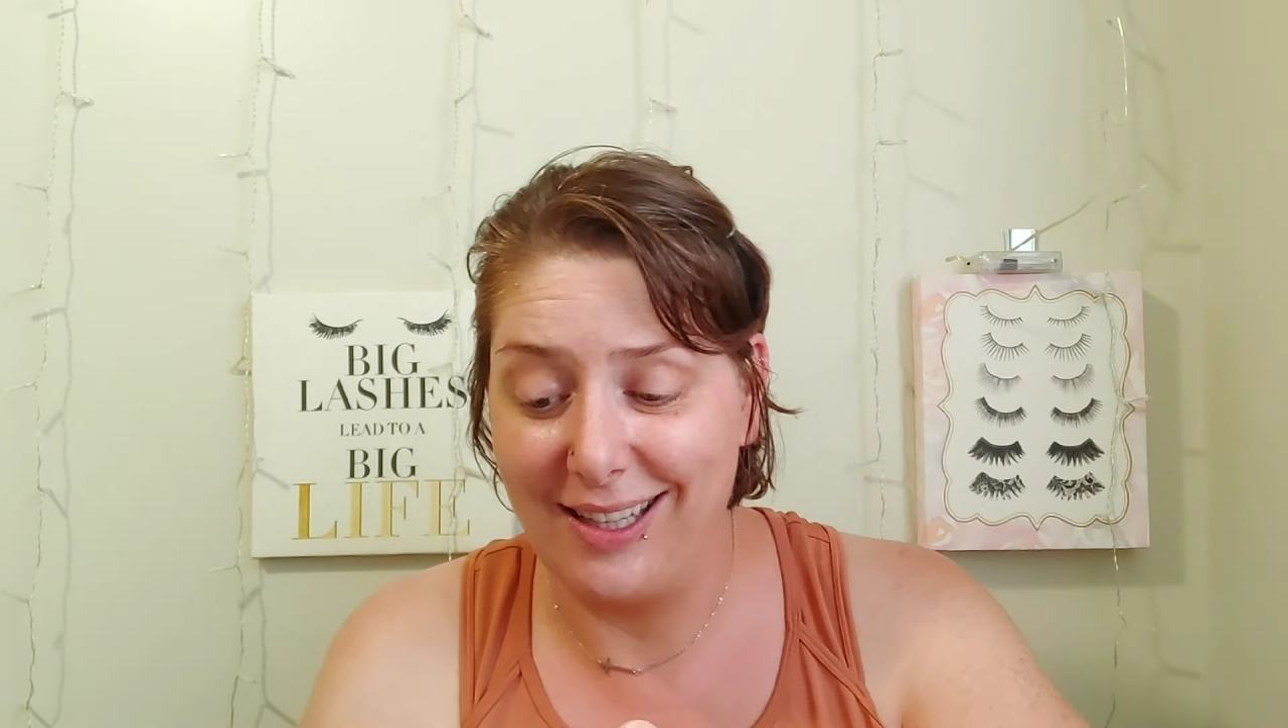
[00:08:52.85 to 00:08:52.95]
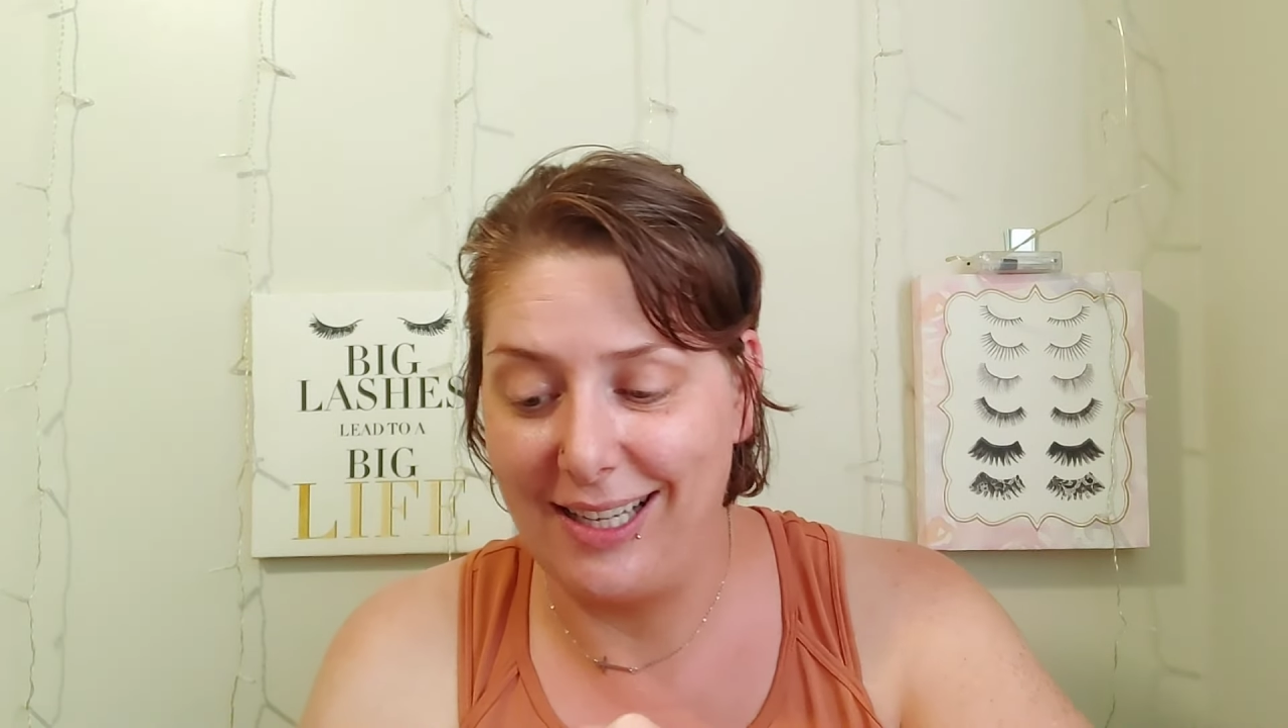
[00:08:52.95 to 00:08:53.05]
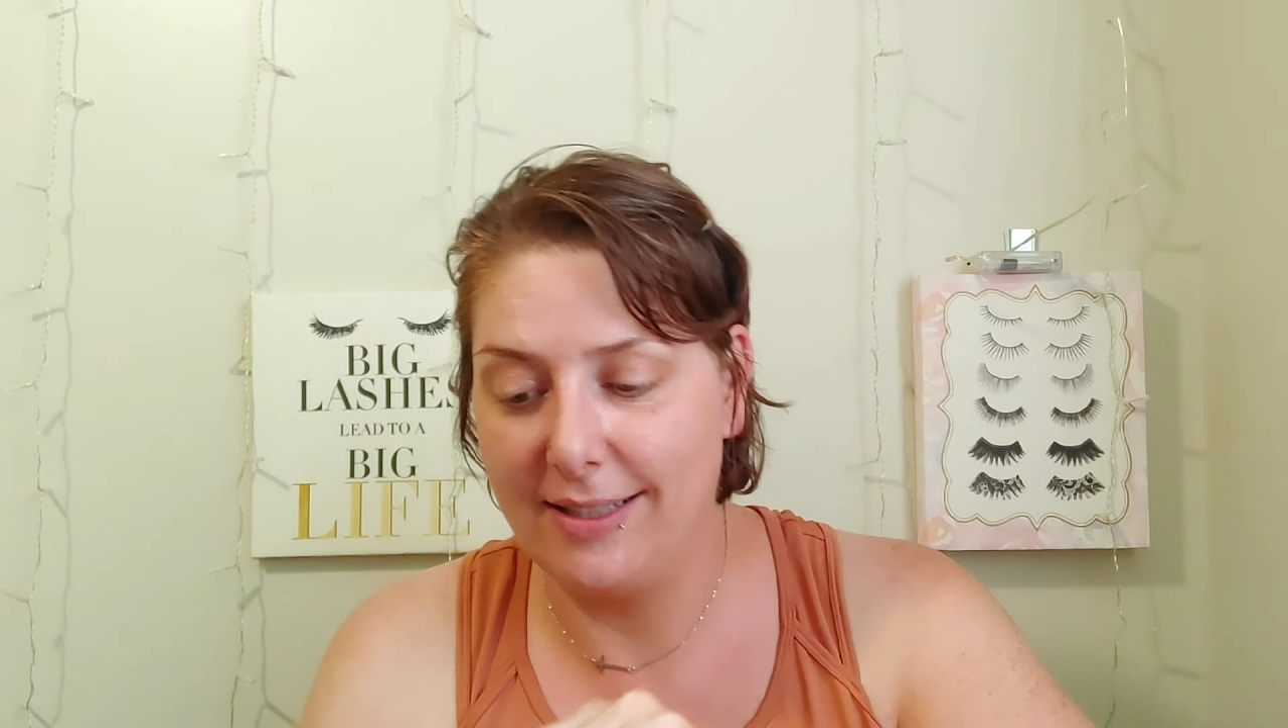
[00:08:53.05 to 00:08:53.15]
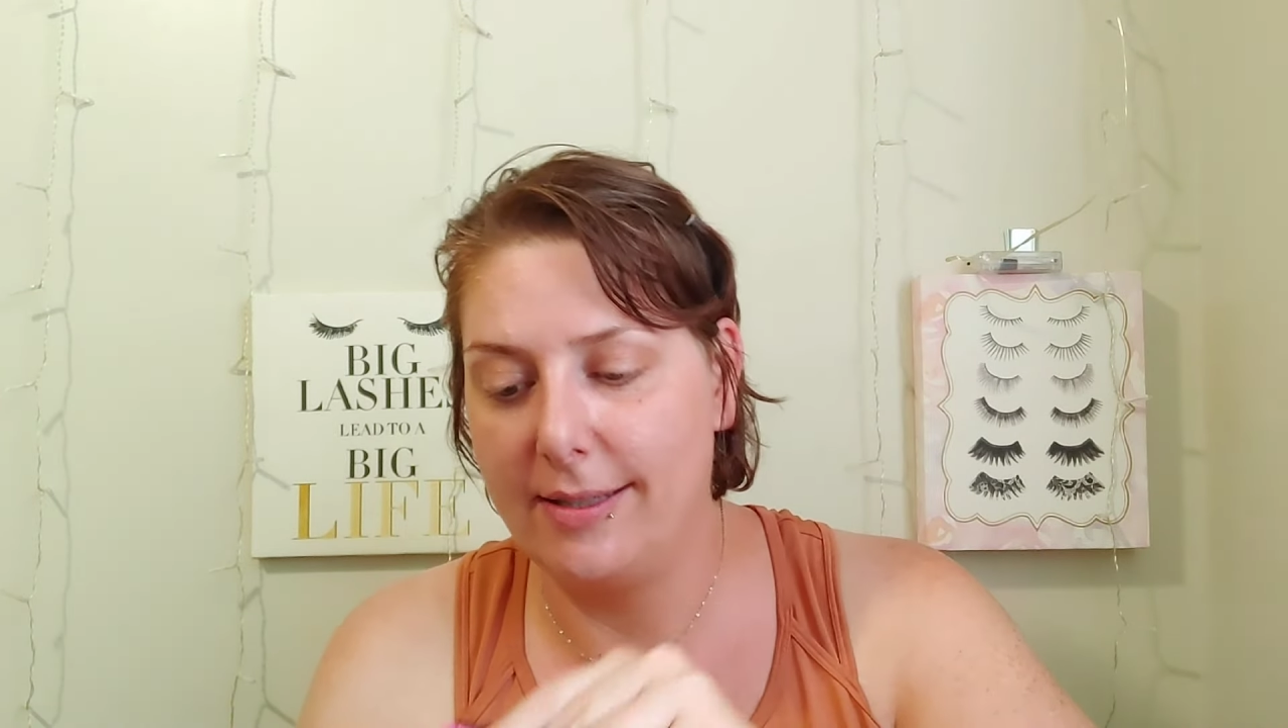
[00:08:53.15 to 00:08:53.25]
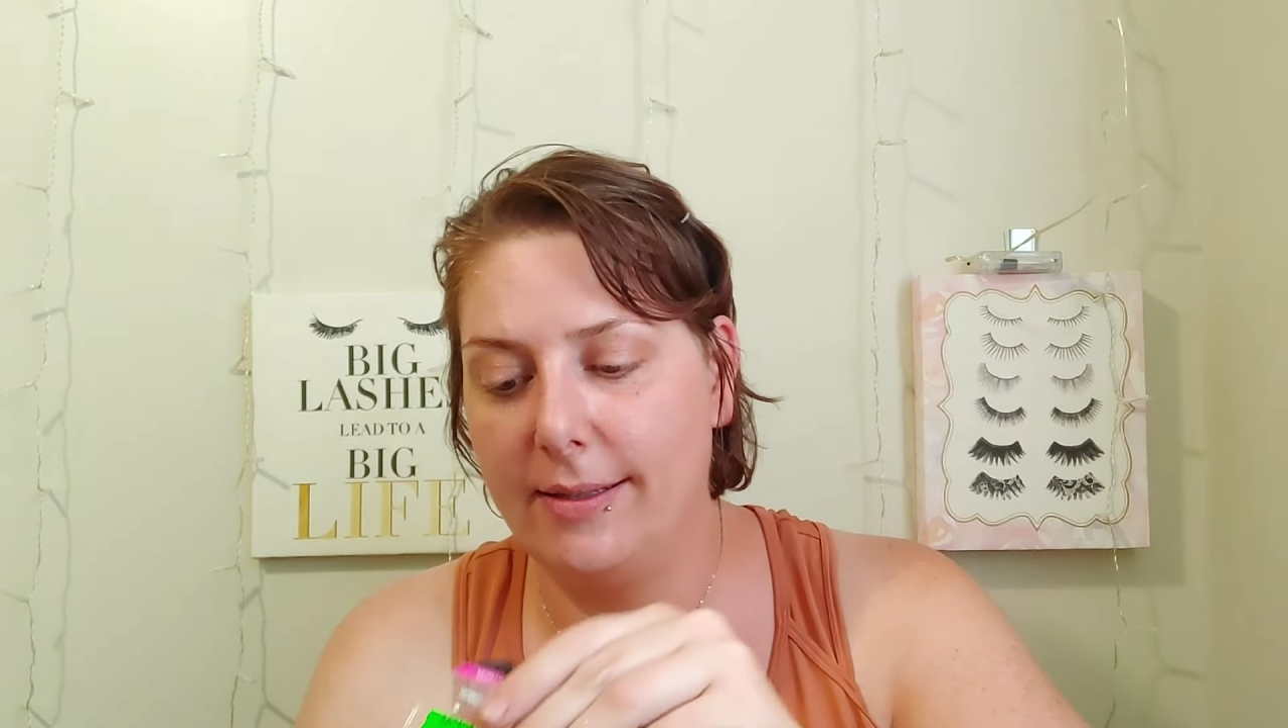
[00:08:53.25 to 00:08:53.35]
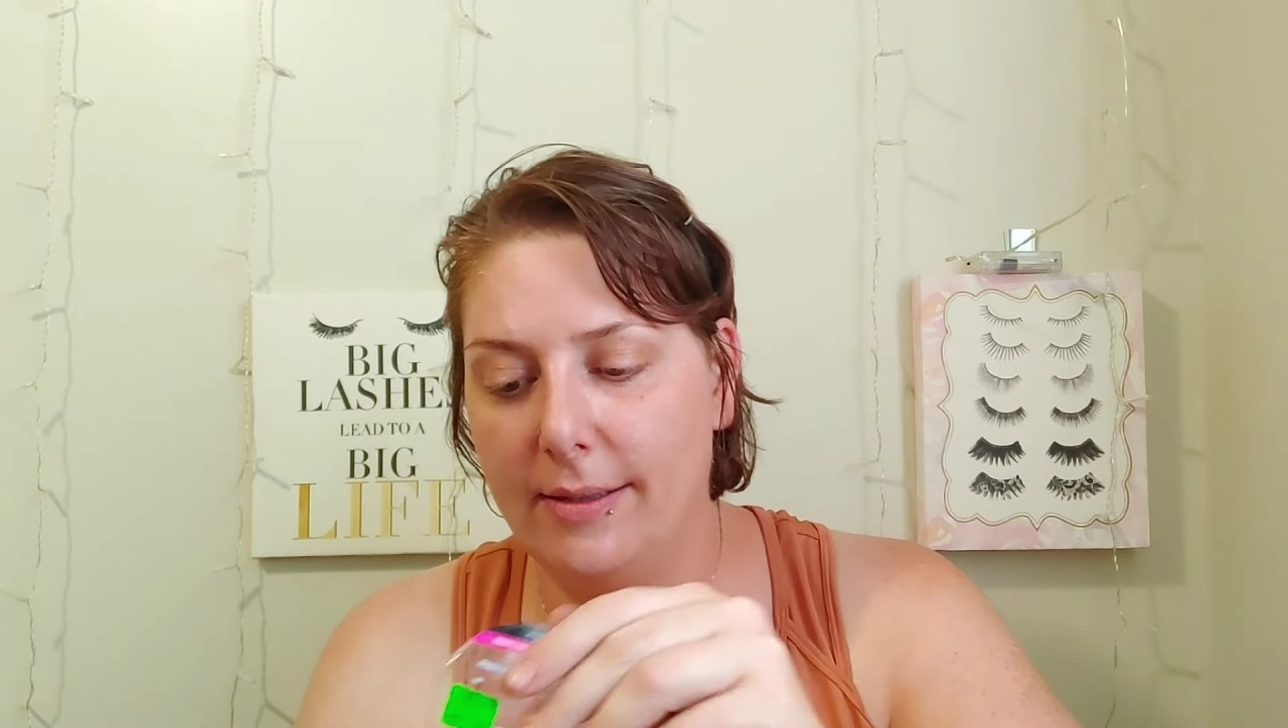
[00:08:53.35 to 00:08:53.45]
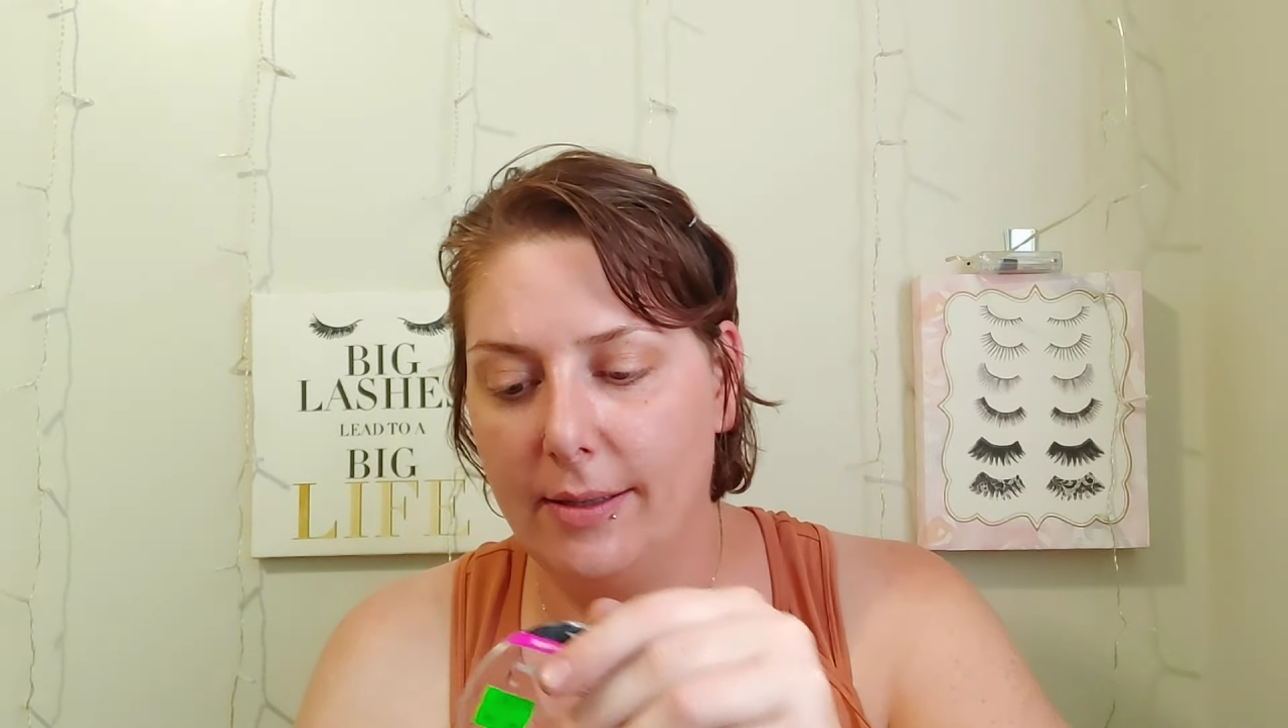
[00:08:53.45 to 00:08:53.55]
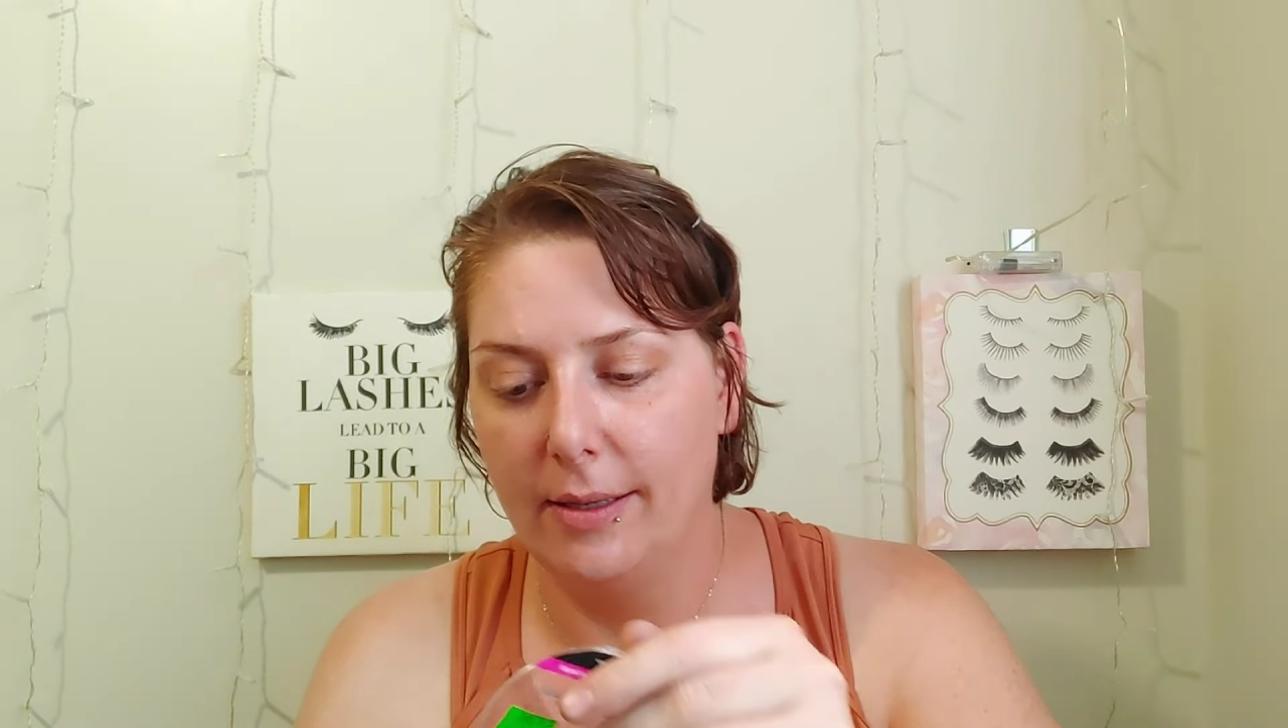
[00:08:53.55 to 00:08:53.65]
of these.